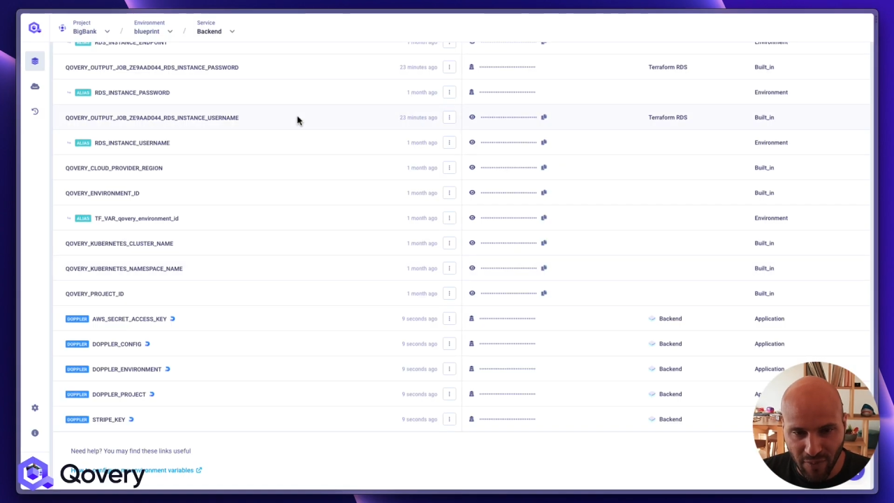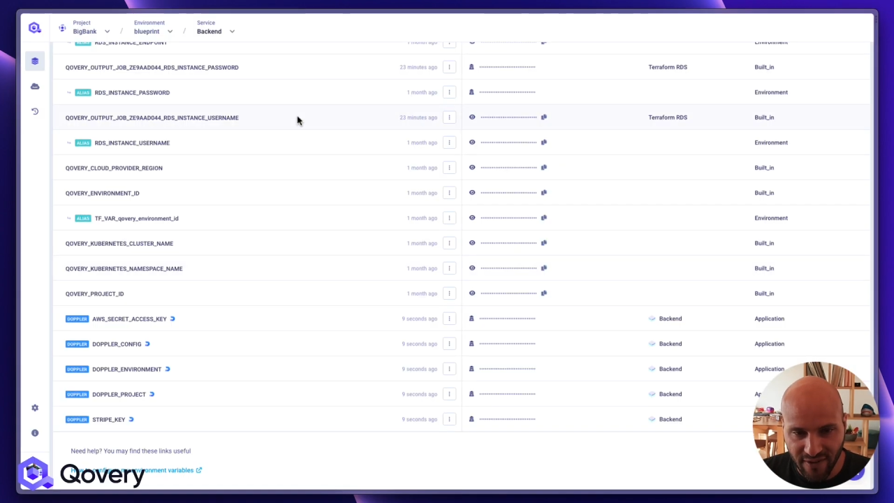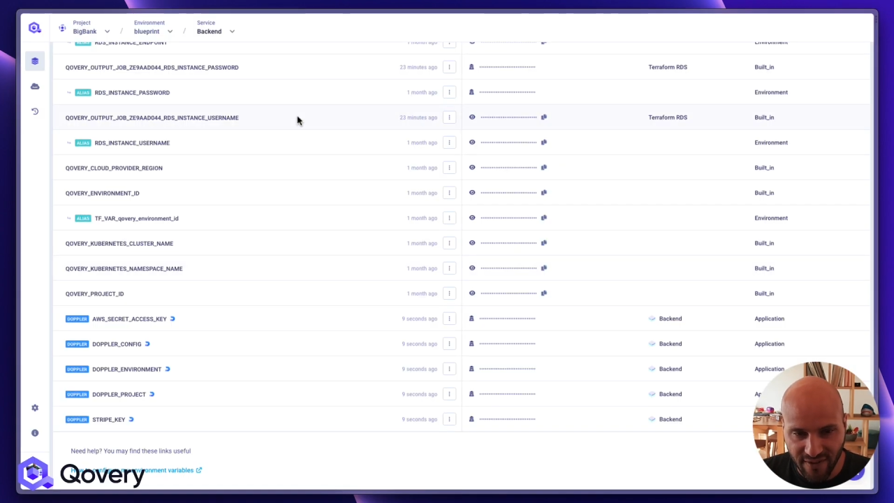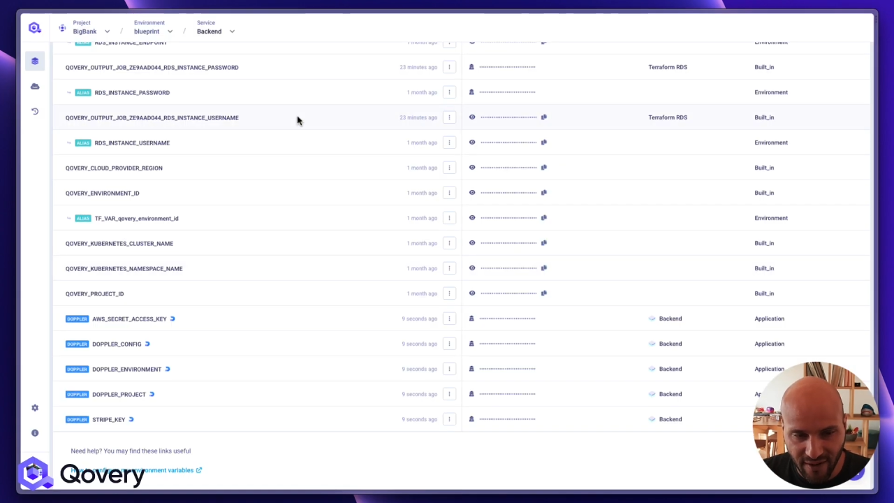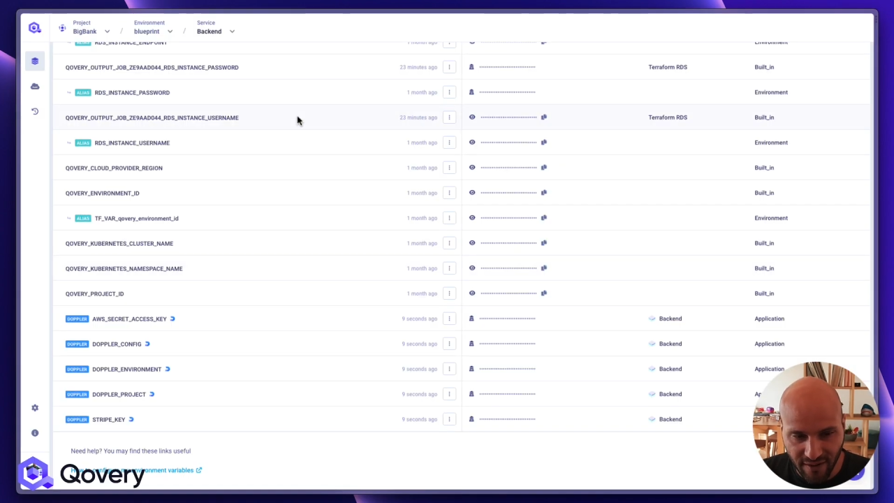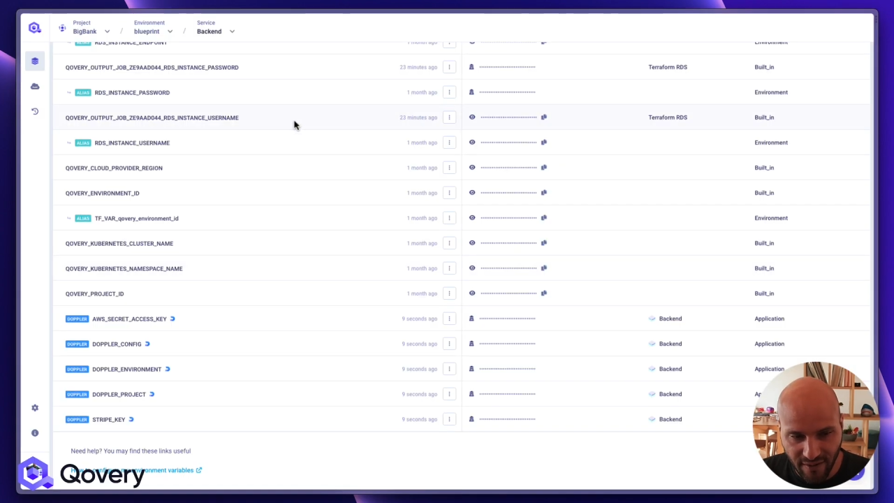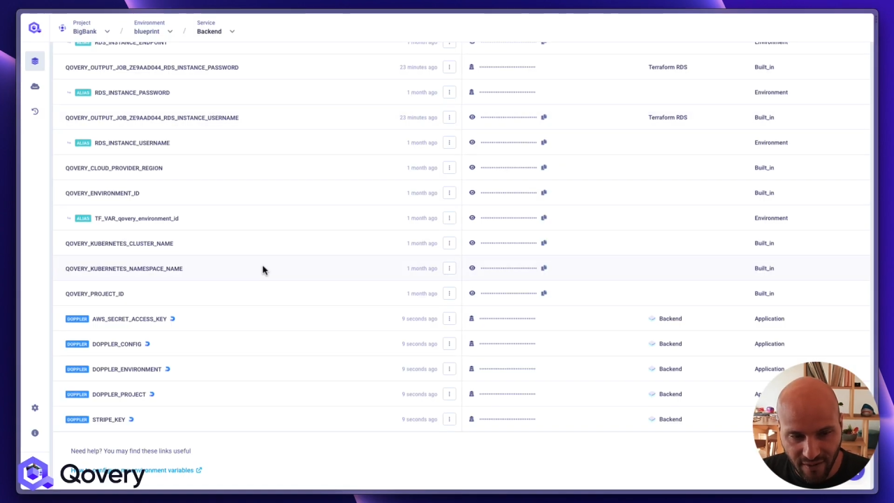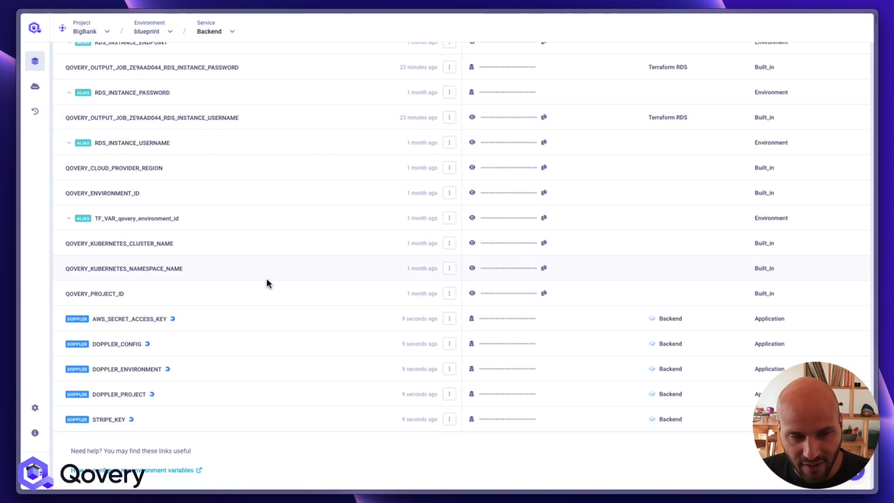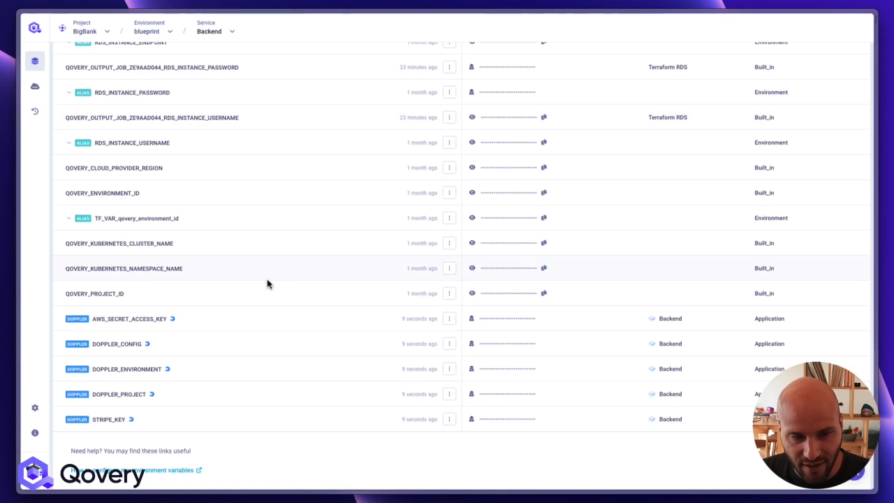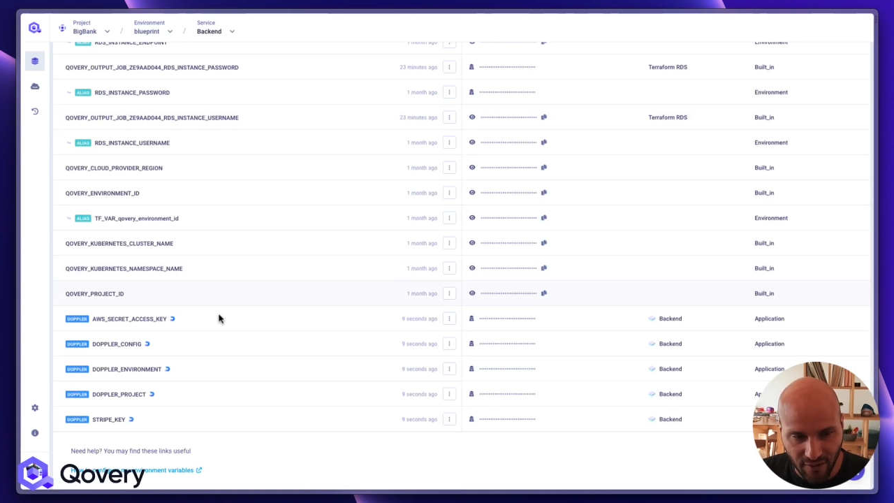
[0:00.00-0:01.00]
will be synced
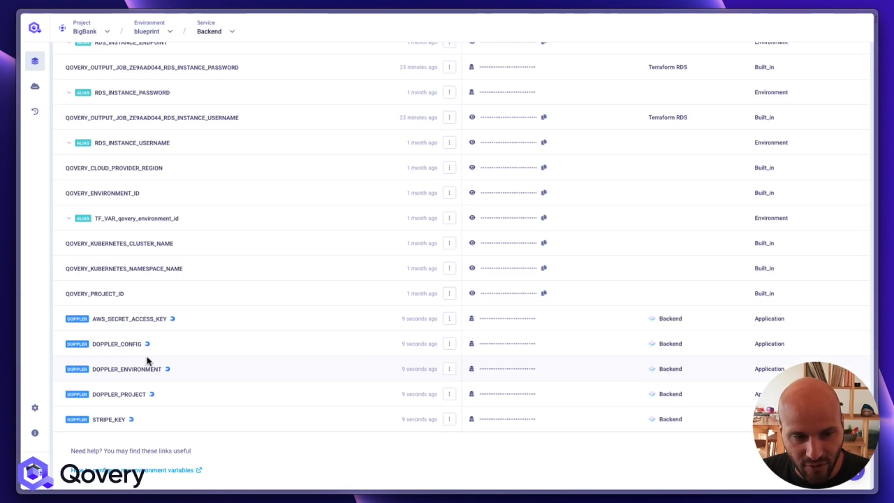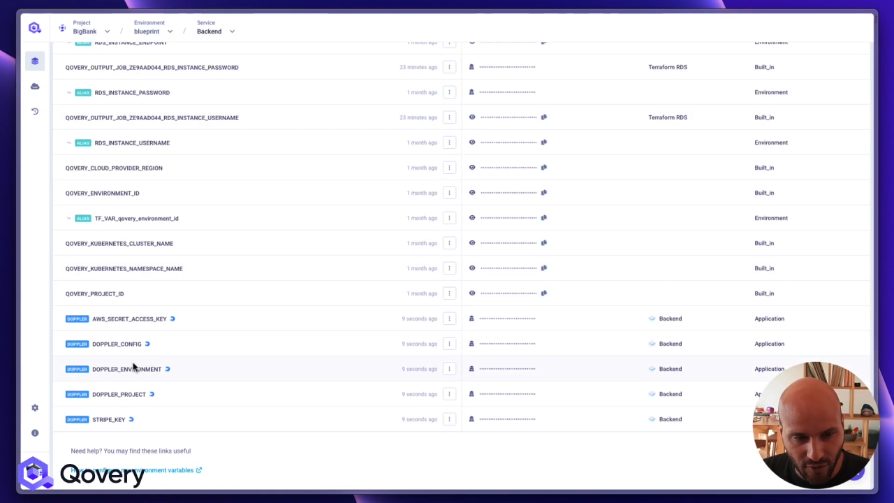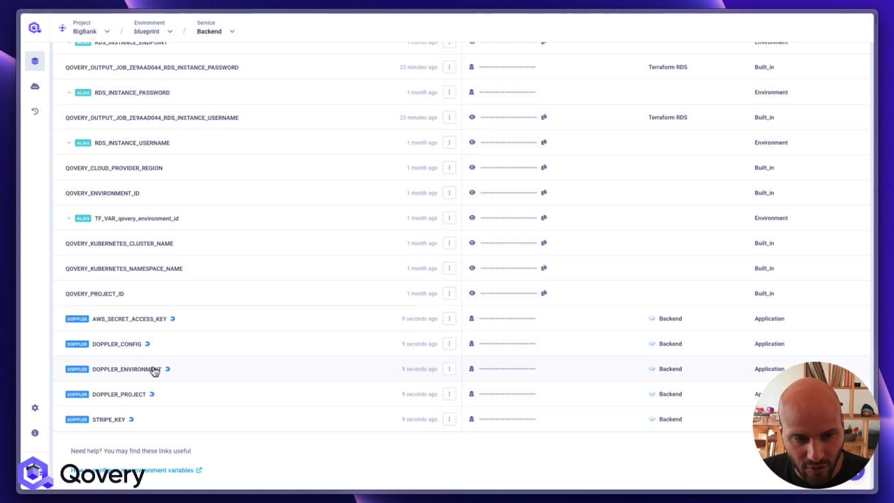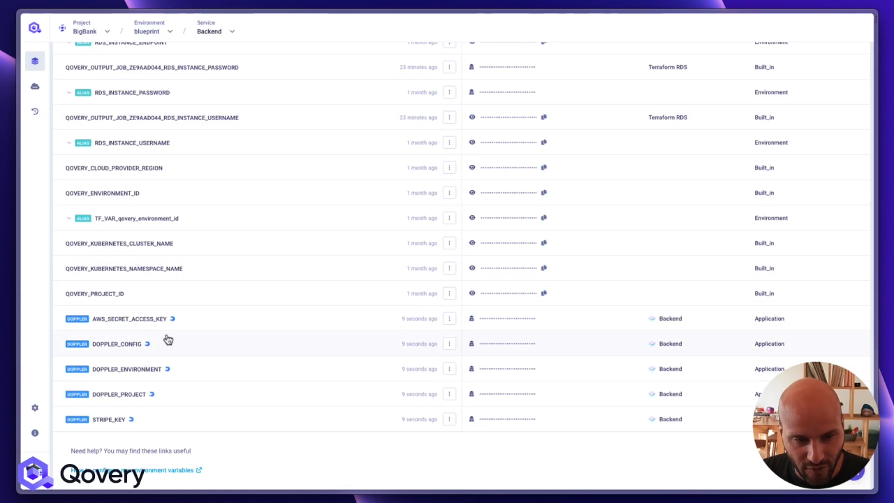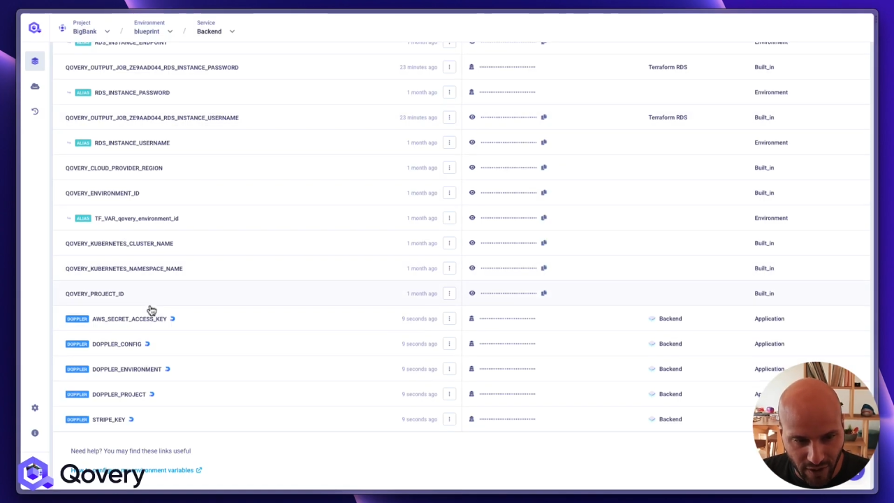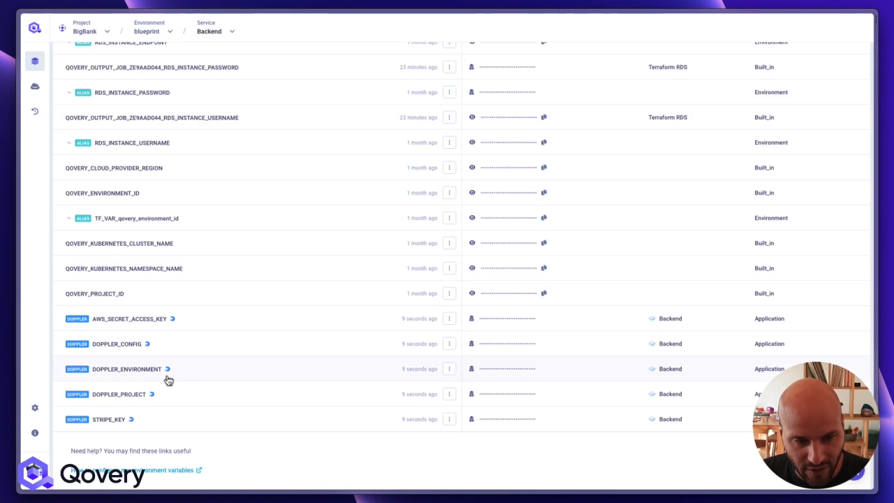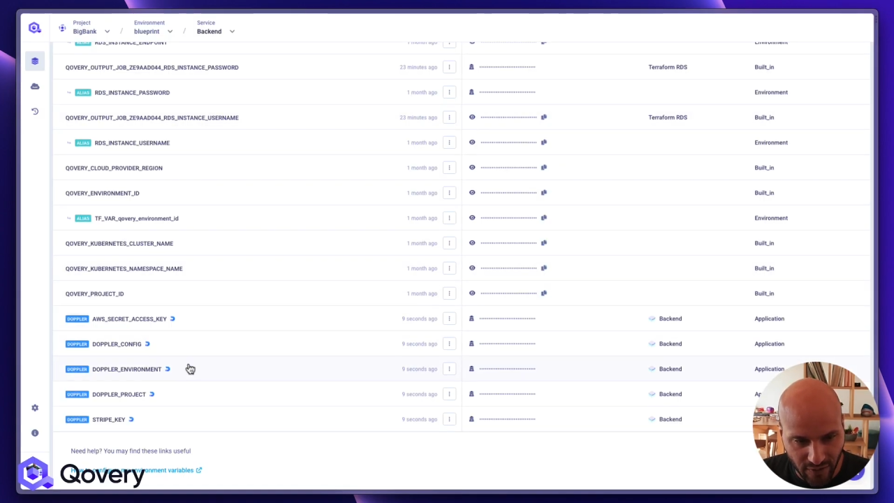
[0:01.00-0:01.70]
into Qovery.